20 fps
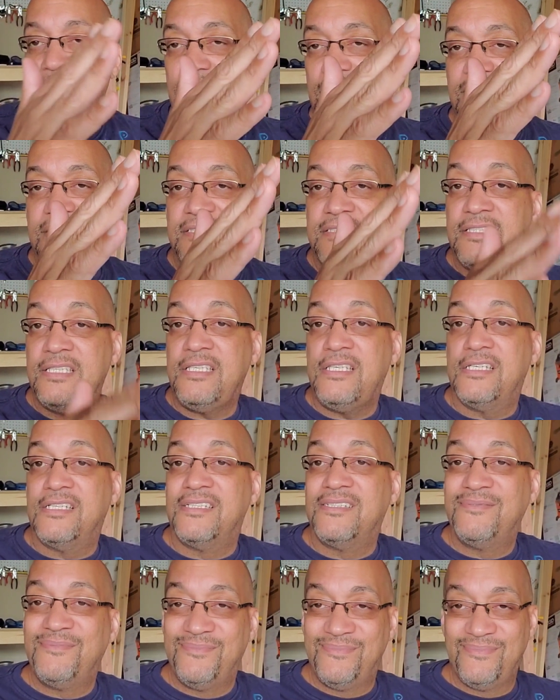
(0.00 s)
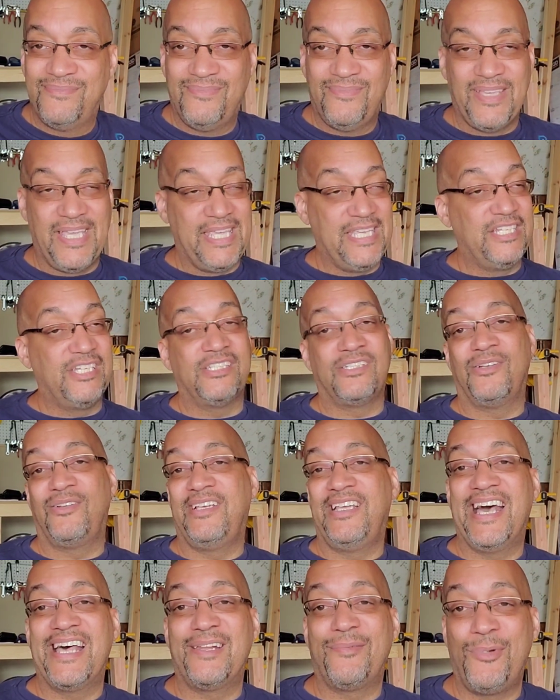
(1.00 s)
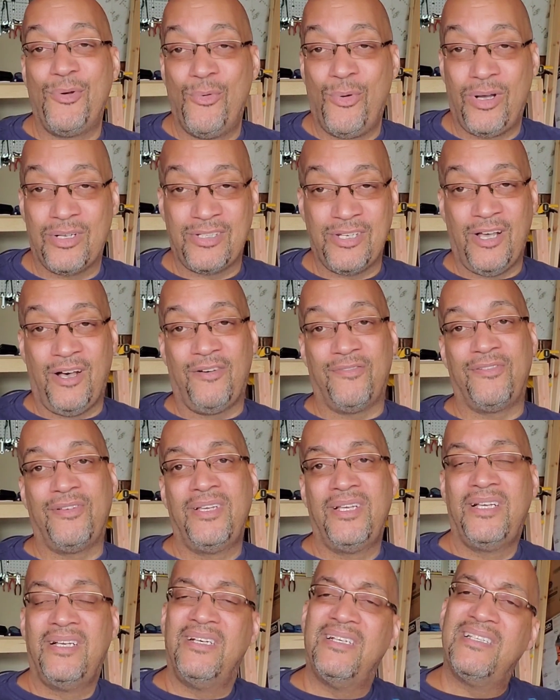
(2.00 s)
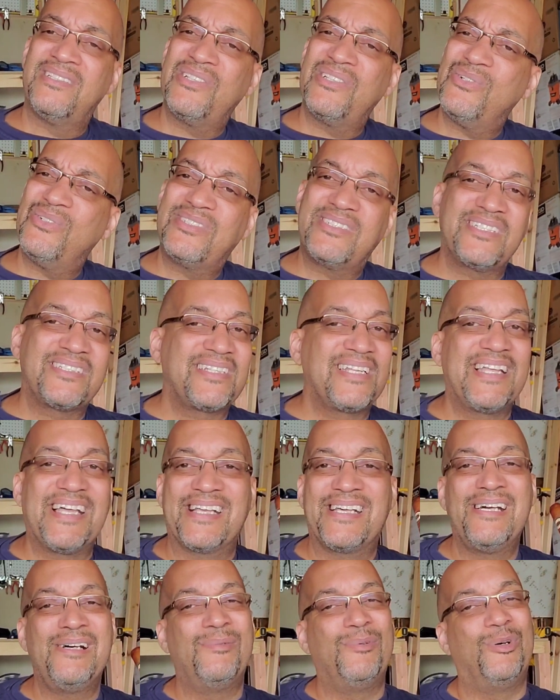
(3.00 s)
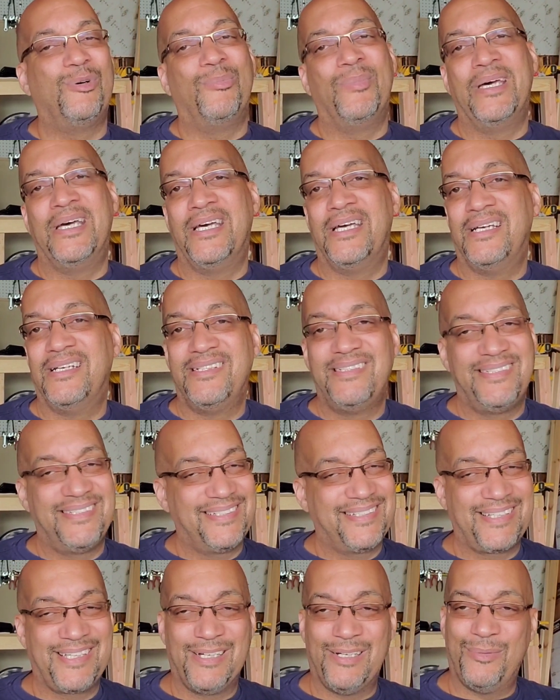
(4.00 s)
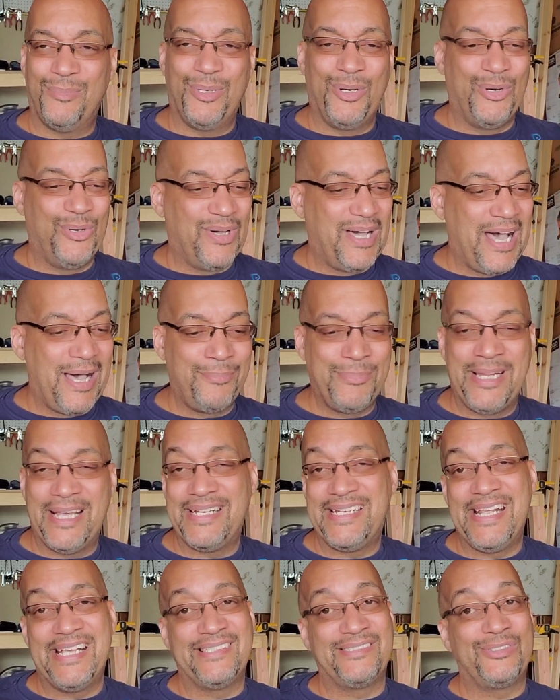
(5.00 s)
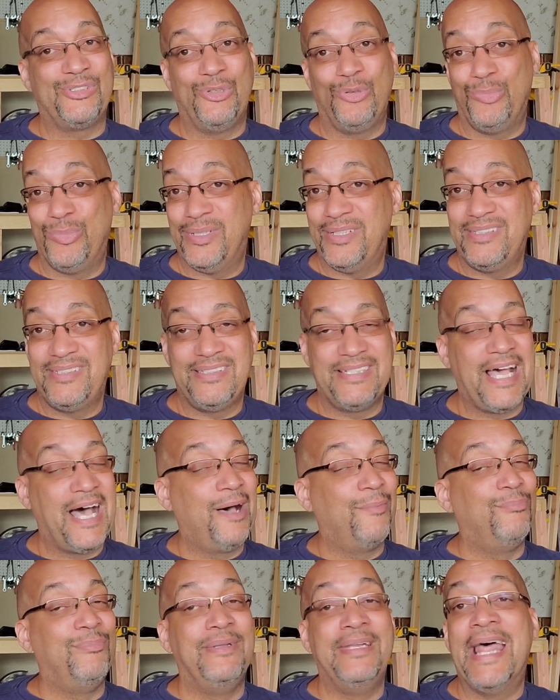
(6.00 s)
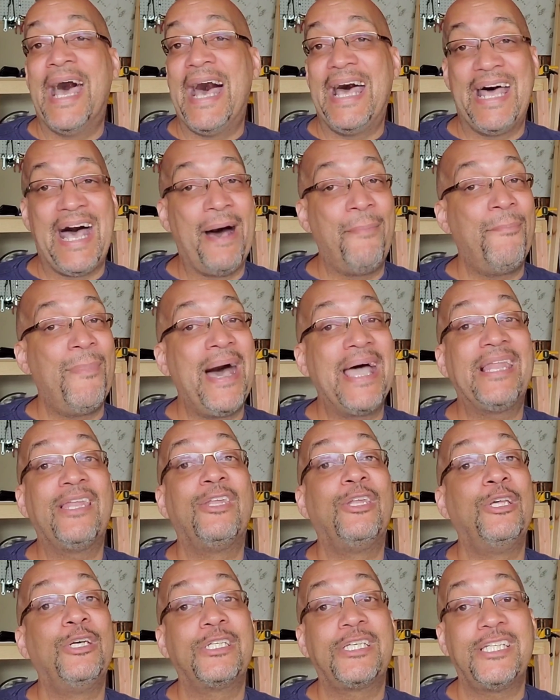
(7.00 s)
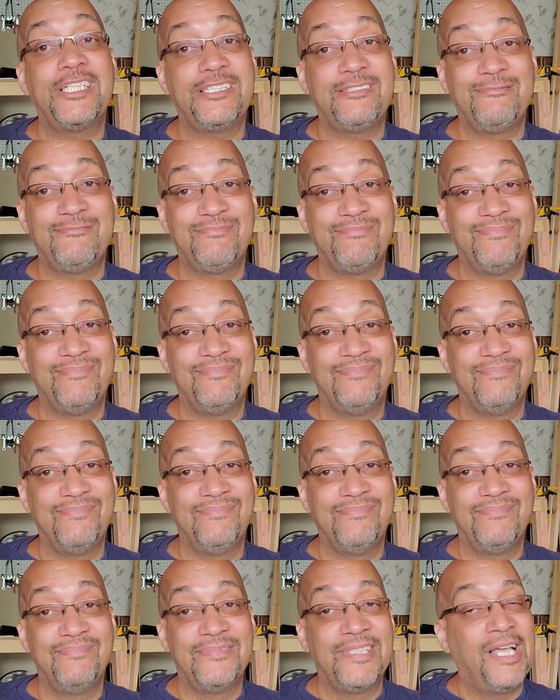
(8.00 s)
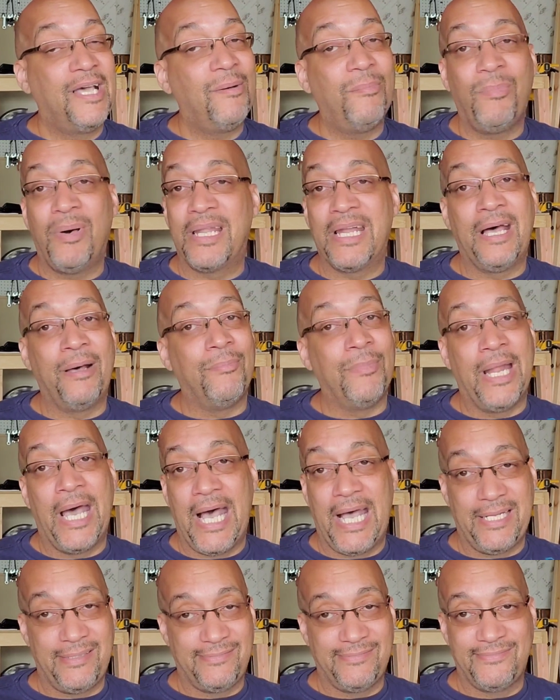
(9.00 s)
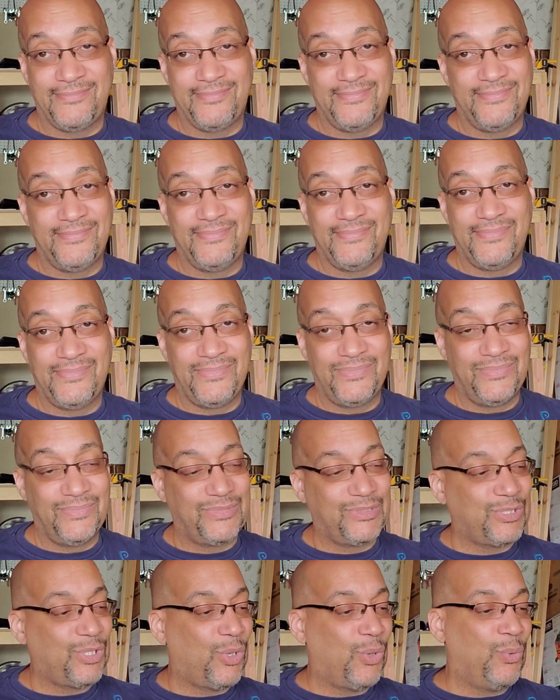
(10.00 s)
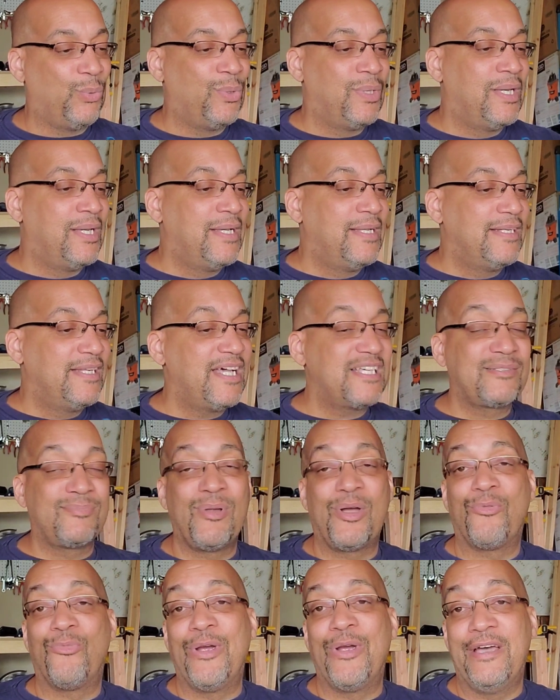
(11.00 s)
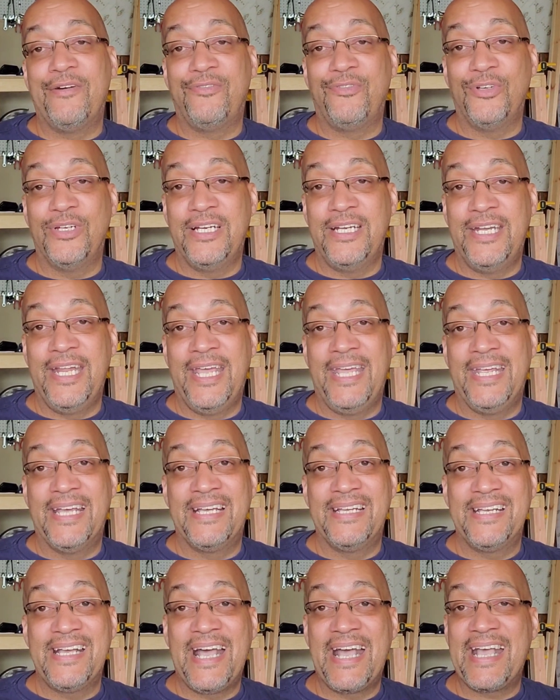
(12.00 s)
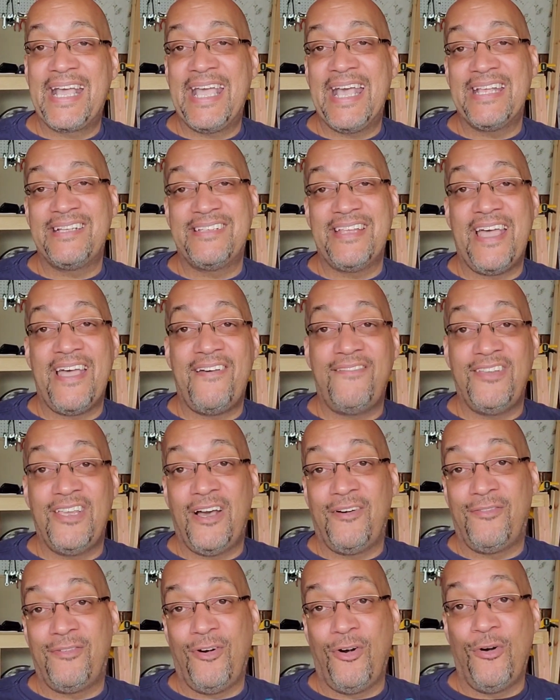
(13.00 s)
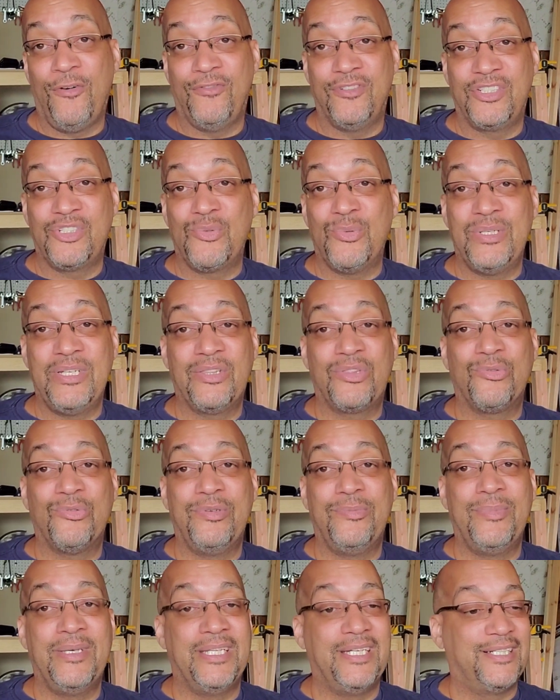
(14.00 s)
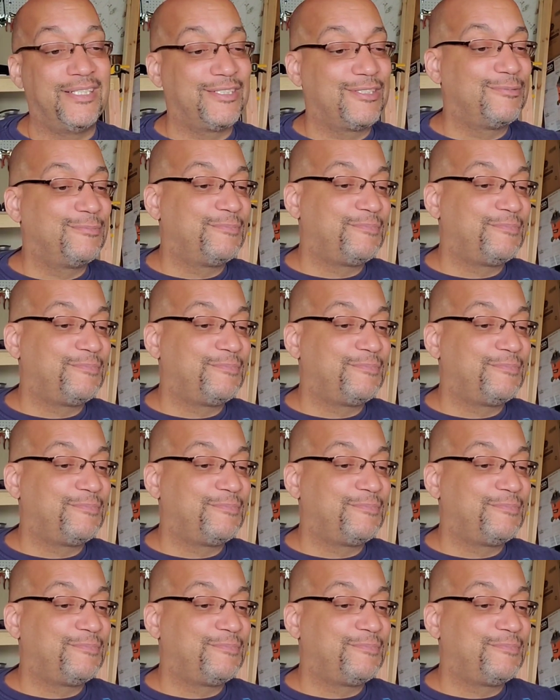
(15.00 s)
See ya." And he just got up and walked off. So it's just like, come on, man. Come on. I'm not that stupid. I'm not. I might look it, but I'm not. So that's my rant for today. I got you. I have y'all for over 23 minutes.